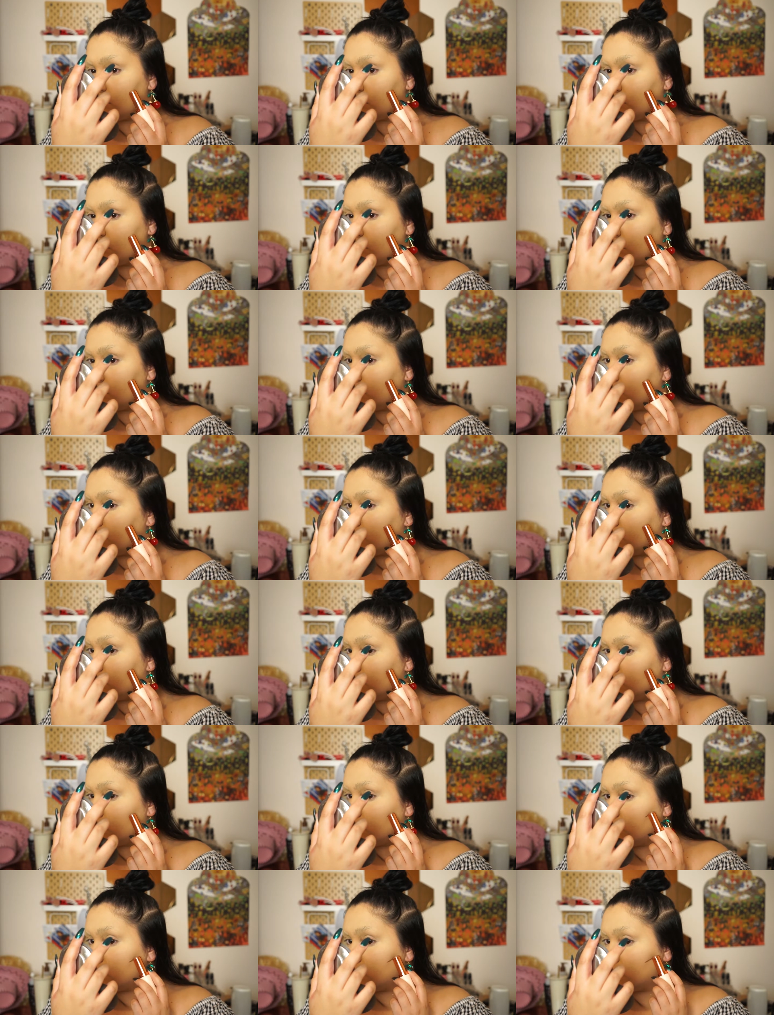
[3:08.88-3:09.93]

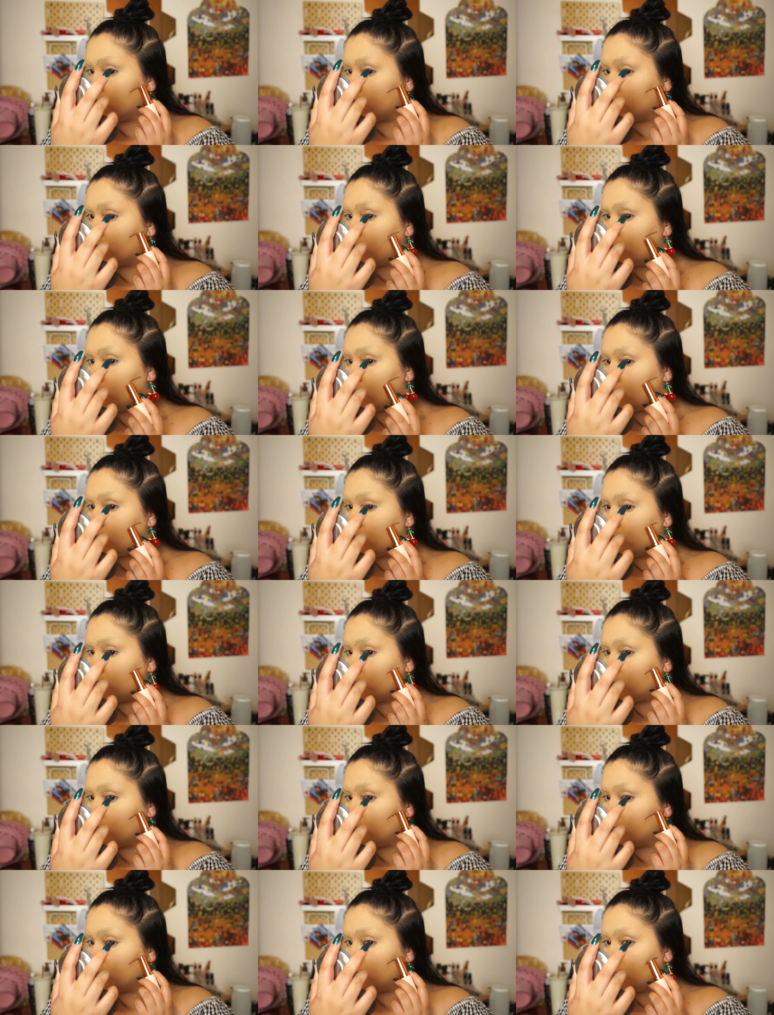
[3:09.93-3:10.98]

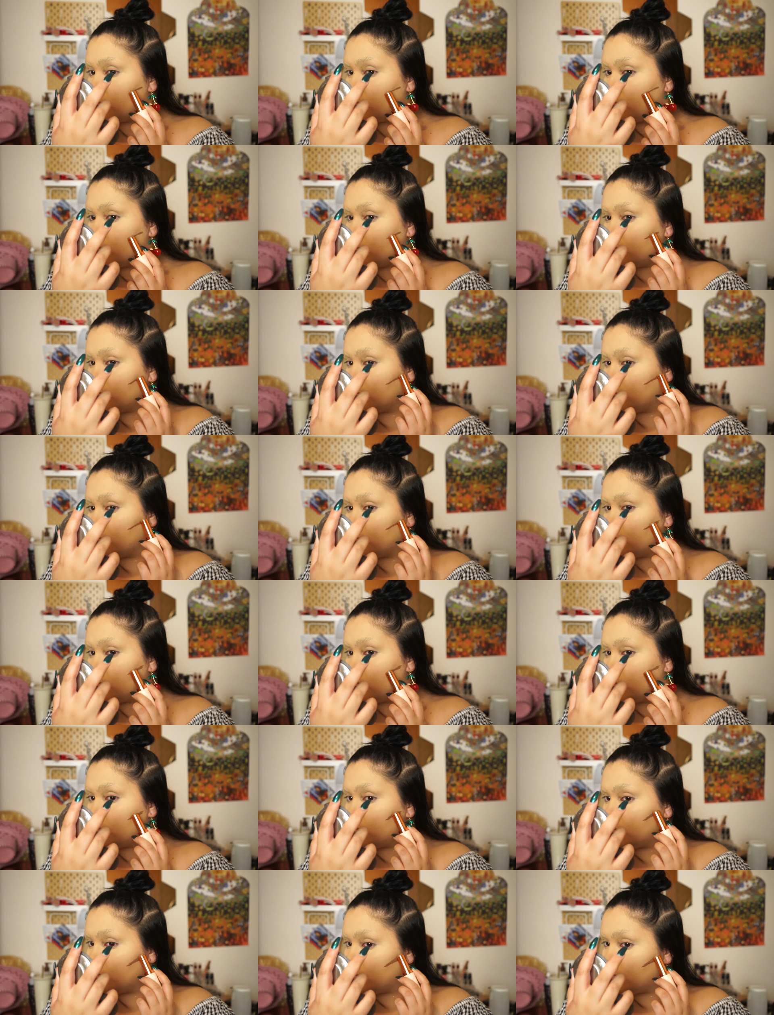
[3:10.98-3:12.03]

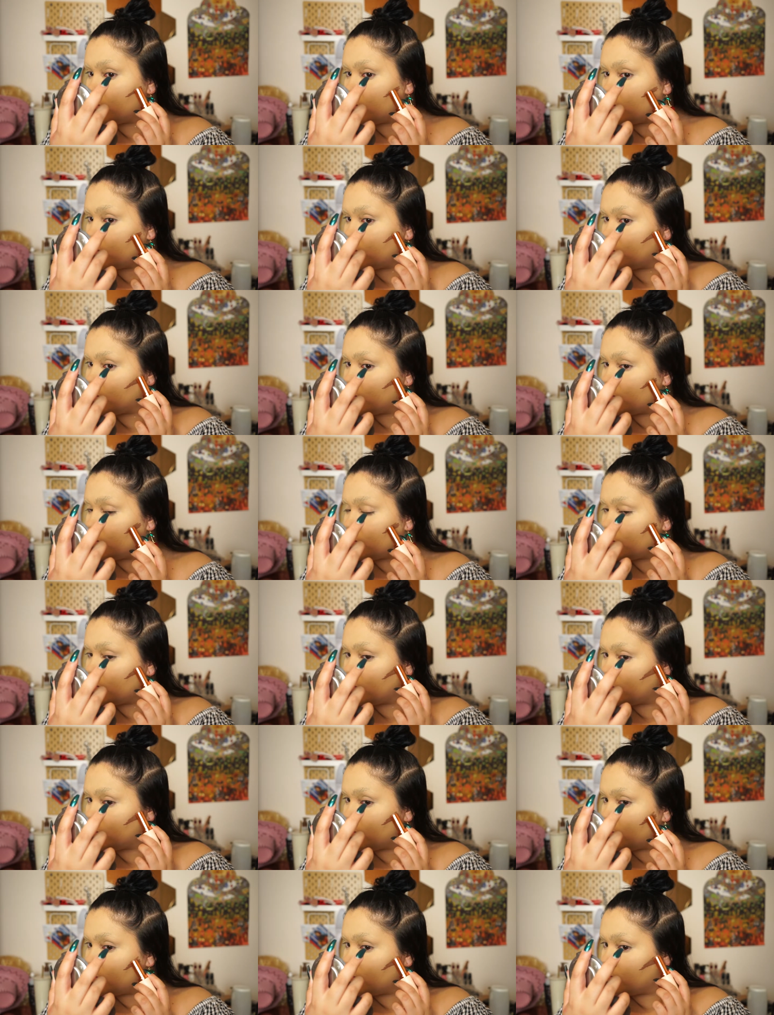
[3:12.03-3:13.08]

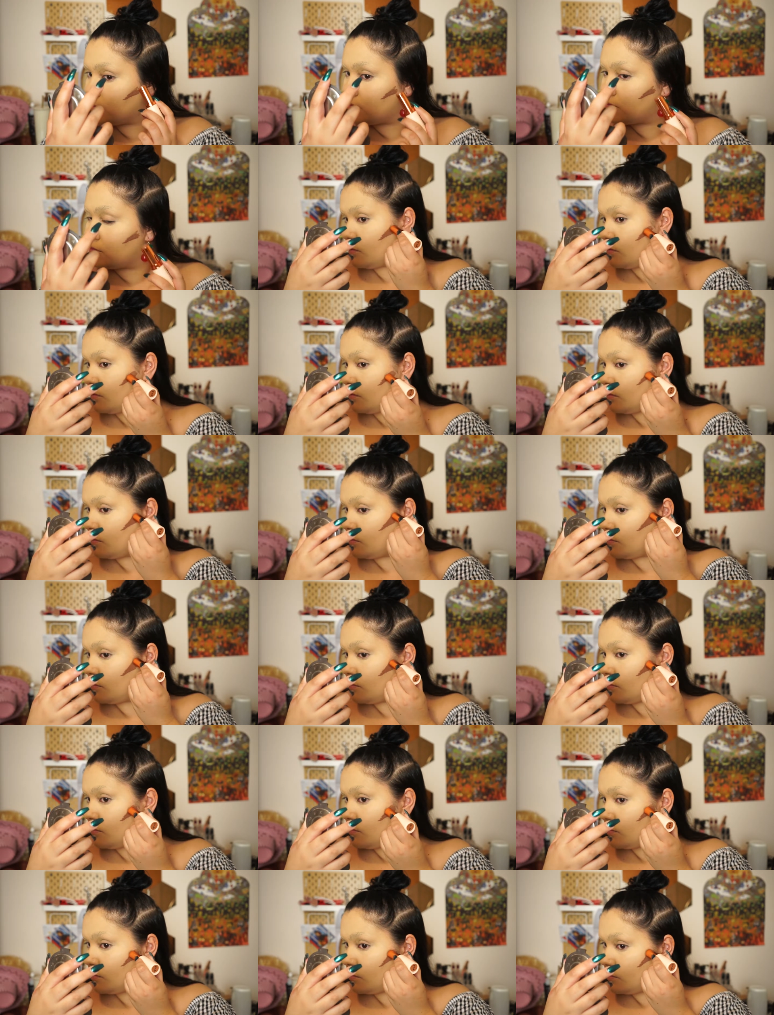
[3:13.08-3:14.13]

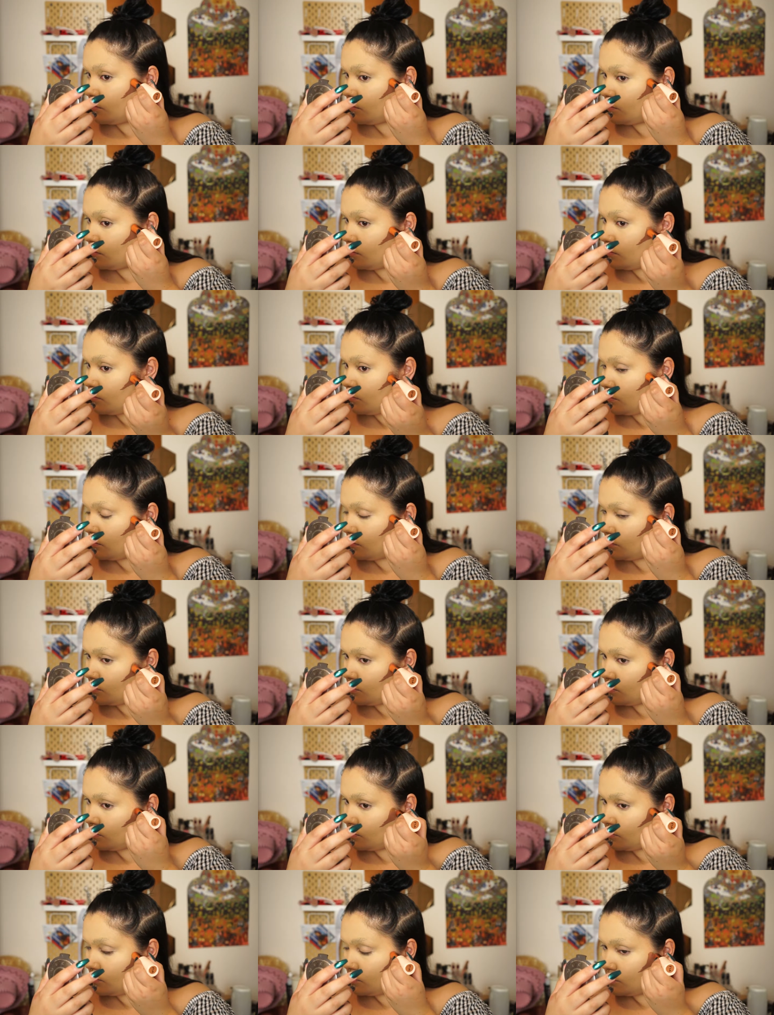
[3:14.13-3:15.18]

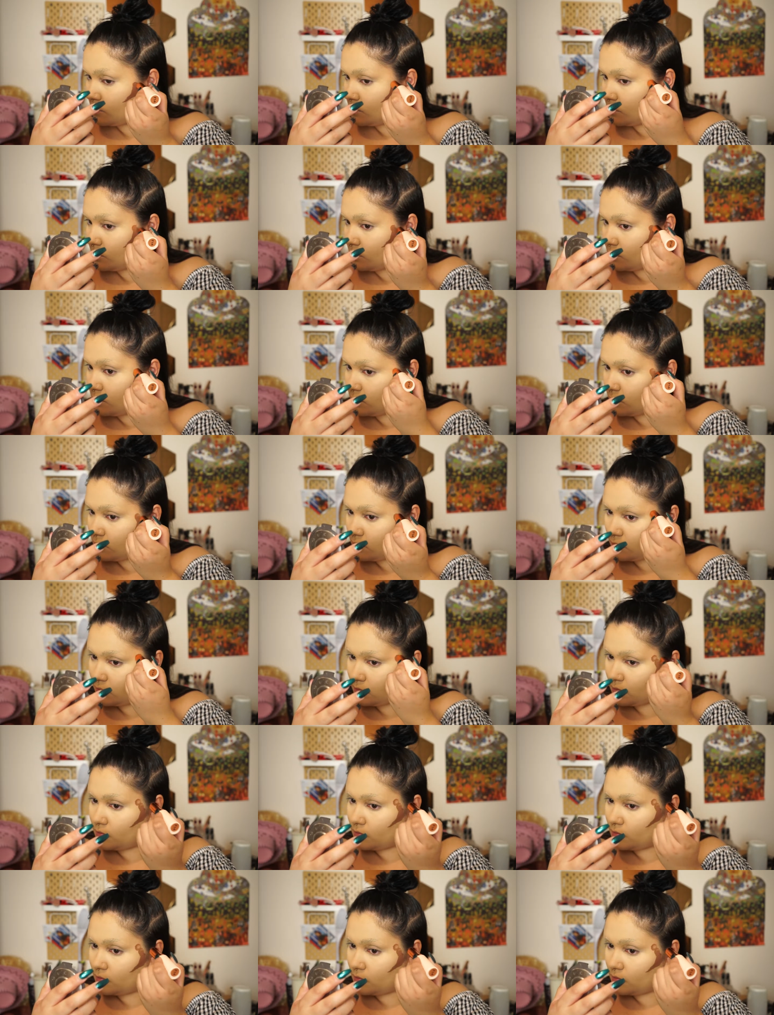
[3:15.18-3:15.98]
[no speech]